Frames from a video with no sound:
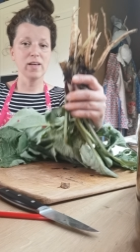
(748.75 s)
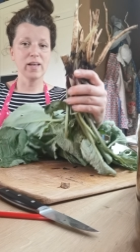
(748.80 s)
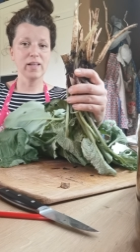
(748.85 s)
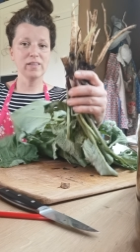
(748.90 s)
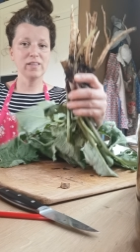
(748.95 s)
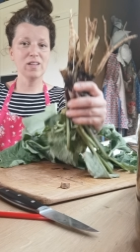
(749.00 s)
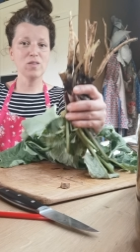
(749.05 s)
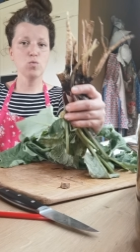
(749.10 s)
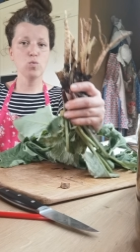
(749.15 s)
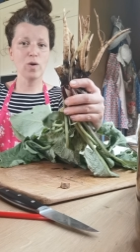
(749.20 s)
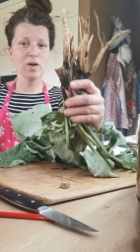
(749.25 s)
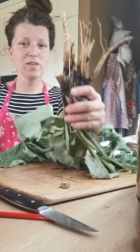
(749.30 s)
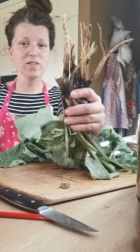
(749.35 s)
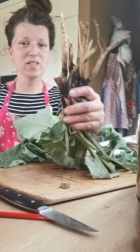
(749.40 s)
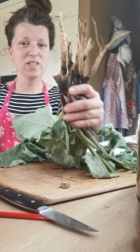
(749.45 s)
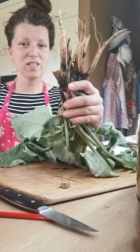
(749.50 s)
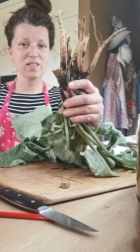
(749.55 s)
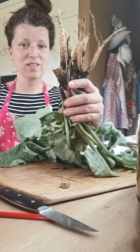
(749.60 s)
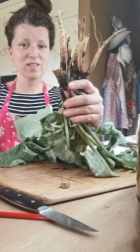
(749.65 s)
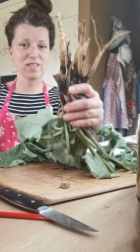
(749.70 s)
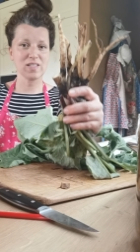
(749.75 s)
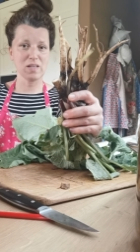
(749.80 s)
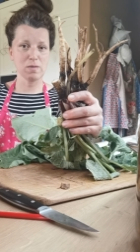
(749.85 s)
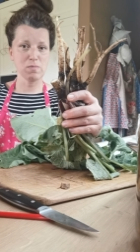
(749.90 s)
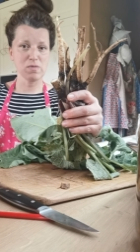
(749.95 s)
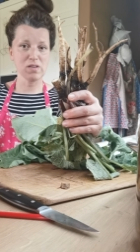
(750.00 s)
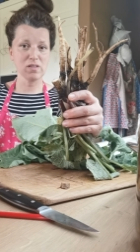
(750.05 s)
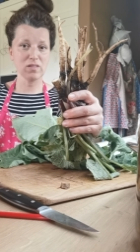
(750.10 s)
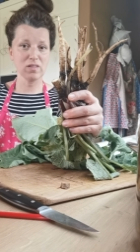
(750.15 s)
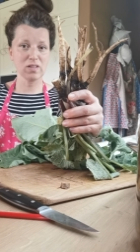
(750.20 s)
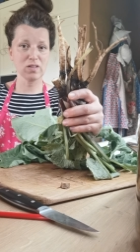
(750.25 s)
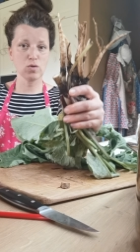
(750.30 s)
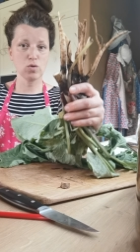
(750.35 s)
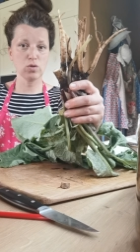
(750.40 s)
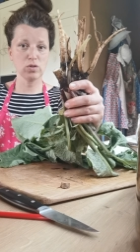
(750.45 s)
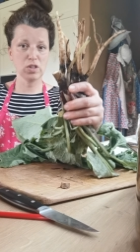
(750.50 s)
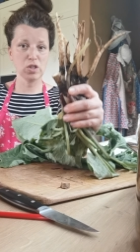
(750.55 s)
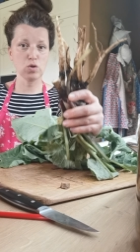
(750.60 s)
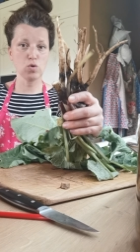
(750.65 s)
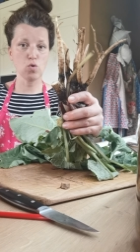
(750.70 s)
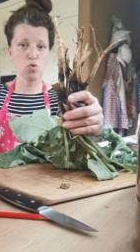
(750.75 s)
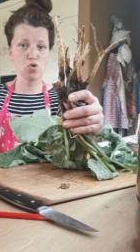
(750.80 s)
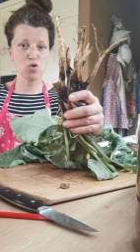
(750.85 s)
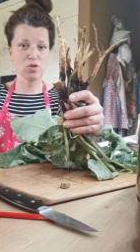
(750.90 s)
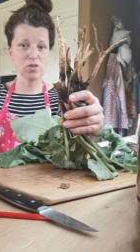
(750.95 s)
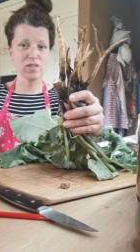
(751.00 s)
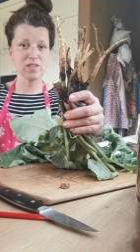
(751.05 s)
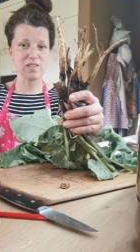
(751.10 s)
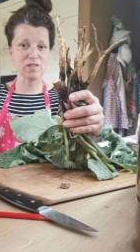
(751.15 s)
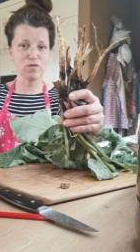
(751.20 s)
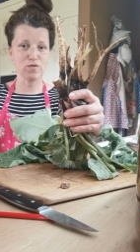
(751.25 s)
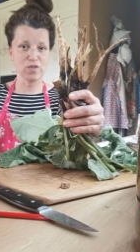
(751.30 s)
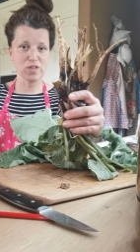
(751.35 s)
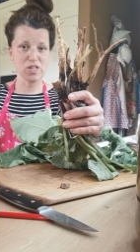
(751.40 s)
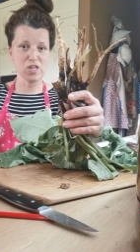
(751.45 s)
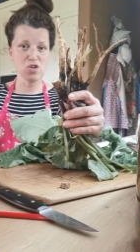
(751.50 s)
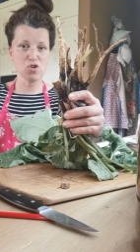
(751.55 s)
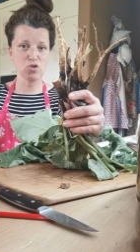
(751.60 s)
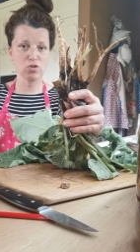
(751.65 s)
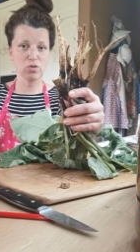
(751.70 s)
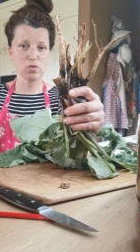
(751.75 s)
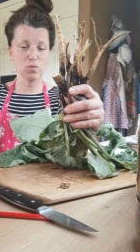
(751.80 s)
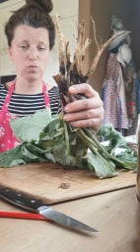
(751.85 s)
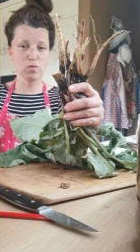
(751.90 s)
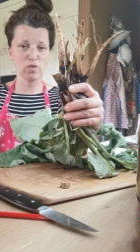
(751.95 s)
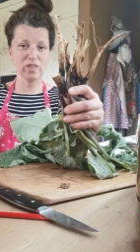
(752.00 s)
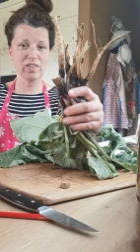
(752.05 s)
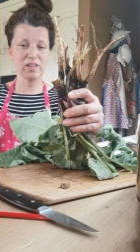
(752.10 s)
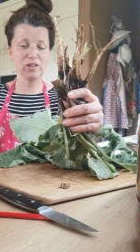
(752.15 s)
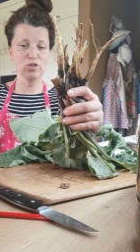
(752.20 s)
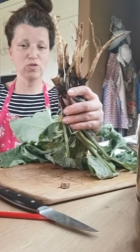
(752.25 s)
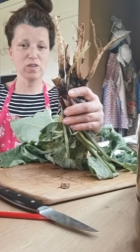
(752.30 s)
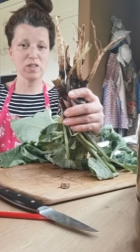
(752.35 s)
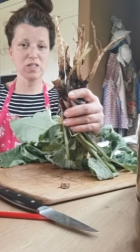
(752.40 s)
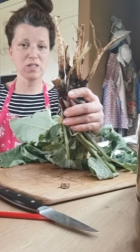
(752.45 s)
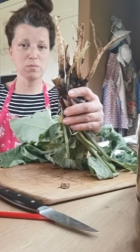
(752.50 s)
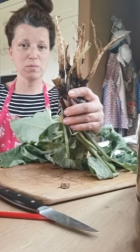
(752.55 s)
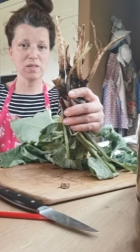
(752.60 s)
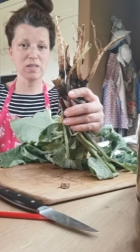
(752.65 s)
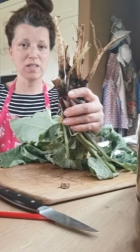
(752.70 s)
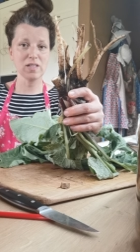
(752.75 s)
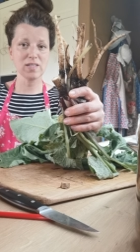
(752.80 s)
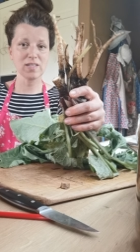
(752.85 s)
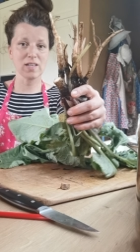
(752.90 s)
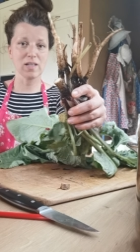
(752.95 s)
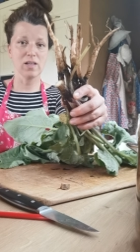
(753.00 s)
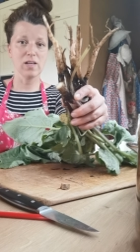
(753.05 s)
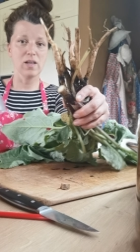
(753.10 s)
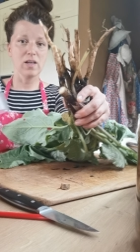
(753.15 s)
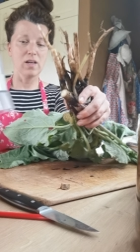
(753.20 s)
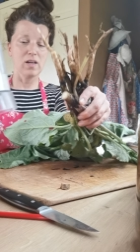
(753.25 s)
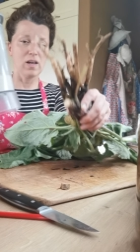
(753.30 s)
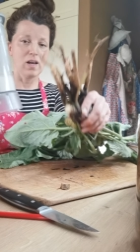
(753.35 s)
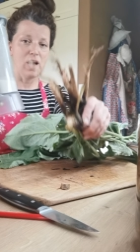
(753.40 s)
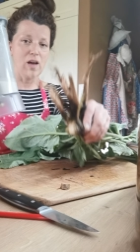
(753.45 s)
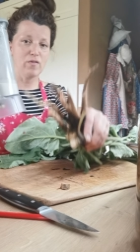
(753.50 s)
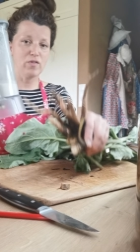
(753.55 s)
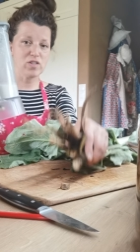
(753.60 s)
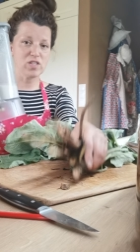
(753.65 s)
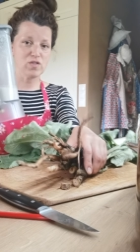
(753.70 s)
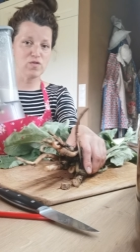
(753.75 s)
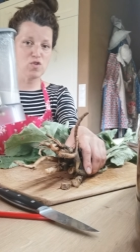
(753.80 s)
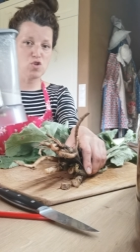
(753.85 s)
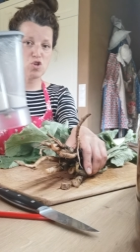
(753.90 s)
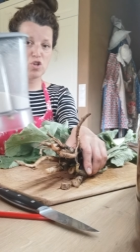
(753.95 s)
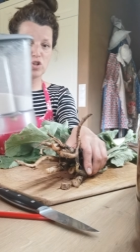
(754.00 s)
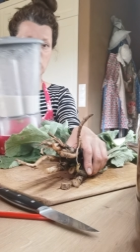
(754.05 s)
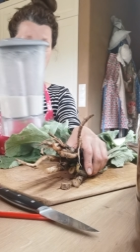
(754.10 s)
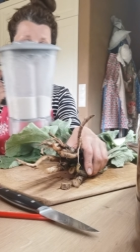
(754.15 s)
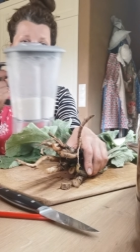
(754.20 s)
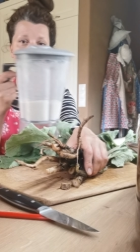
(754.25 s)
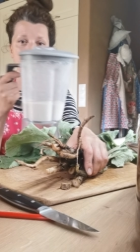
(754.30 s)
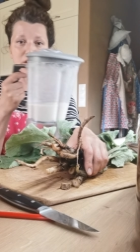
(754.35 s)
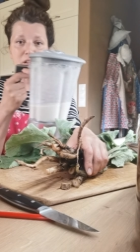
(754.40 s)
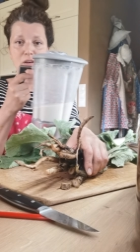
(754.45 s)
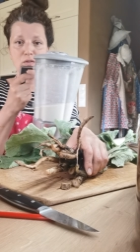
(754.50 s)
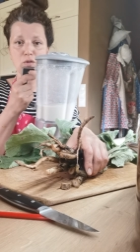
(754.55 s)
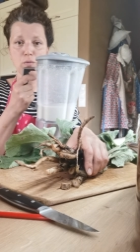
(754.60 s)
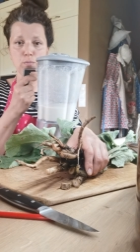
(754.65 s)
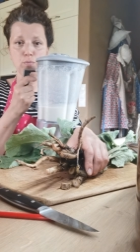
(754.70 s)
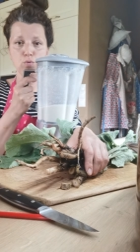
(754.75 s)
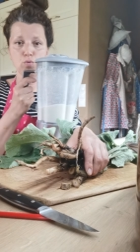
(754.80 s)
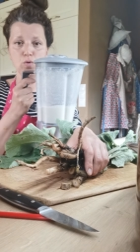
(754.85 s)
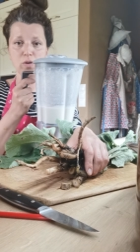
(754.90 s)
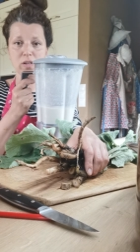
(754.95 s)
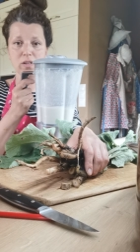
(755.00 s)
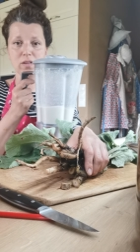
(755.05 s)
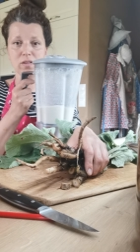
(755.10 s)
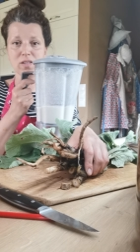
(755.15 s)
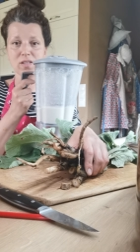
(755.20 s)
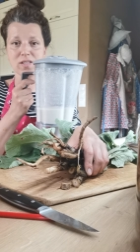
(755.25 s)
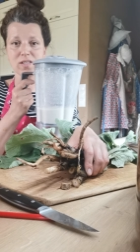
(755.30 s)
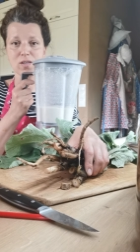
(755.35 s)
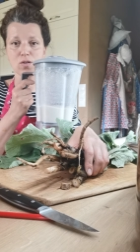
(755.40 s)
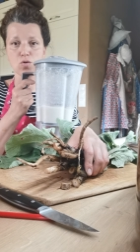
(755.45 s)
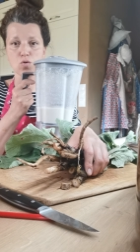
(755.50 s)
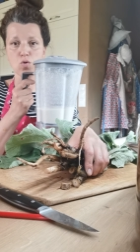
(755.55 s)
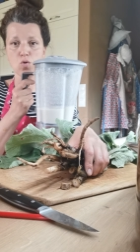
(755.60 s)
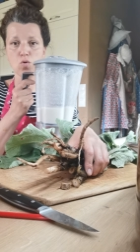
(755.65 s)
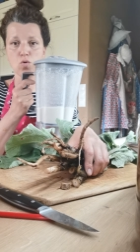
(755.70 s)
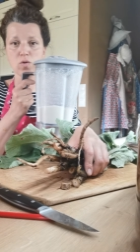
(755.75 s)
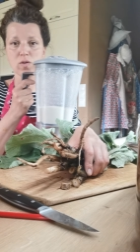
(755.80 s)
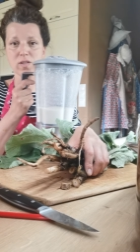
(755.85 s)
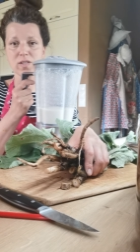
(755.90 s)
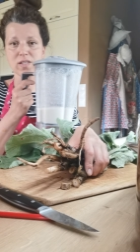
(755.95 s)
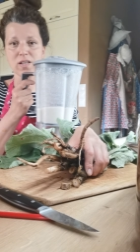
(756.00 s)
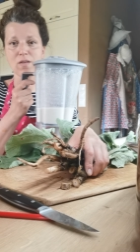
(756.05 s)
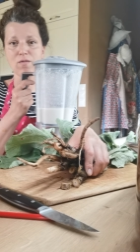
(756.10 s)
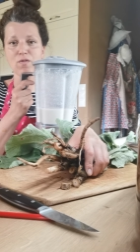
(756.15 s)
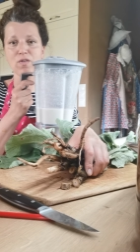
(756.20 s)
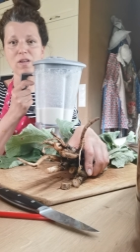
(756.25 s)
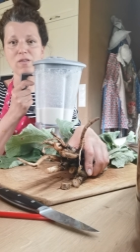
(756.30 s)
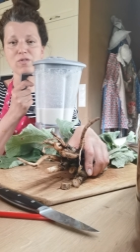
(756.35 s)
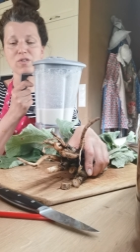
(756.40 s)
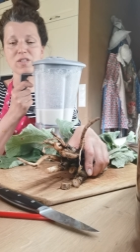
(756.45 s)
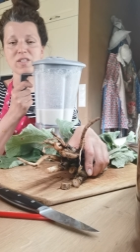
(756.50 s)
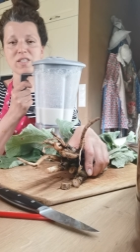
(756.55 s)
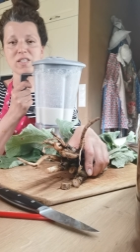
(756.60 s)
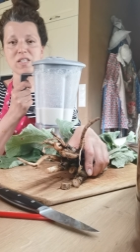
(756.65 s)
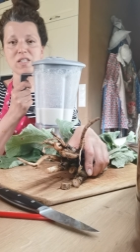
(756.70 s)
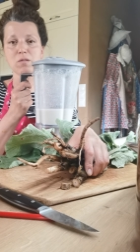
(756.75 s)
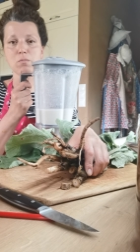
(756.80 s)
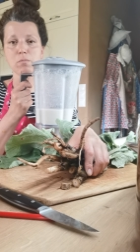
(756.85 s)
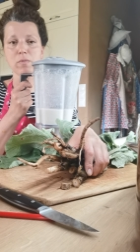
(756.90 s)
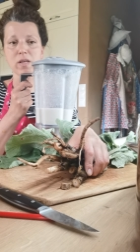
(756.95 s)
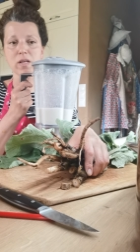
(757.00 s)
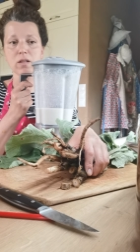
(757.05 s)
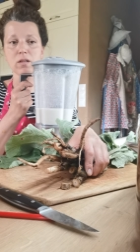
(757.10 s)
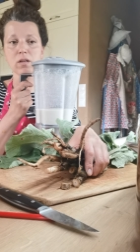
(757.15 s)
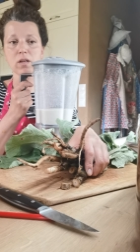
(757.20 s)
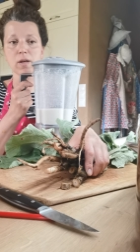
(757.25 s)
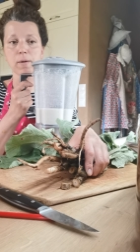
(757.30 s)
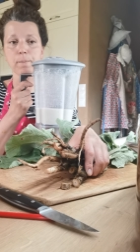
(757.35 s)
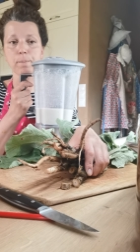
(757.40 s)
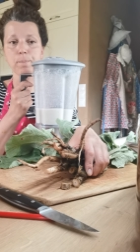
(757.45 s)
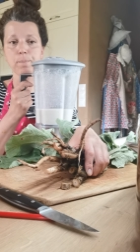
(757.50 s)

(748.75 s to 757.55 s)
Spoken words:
And then once it's simmered, decoction is finished, within 20 minutes, I will switch it off and I will pour in this raw sunflower seed milk